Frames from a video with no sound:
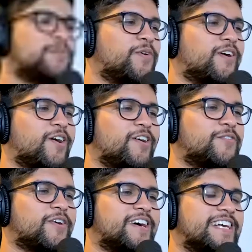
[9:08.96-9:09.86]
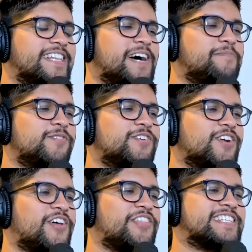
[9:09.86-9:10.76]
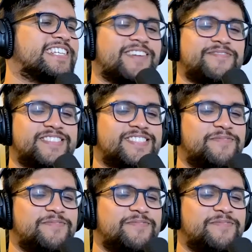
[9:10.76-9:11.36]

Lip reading: who are in that mood all the time. Some